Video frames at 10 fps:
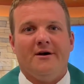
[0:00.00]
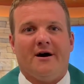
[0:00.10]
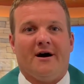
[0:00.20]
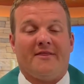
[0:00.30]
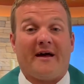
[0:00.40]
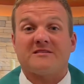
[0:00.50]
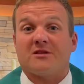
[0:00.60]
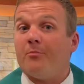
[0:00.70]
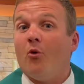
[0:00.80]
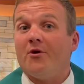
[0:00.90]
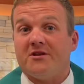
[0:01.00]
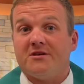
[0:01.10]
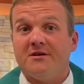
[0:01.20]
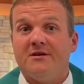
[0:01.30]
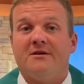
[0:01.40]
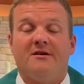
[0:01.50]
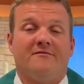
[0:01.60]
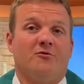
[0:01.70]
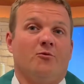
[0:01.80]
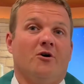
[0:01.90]
That's the point,
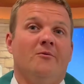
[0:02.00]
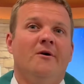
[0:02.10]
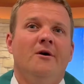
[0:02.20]
if you will.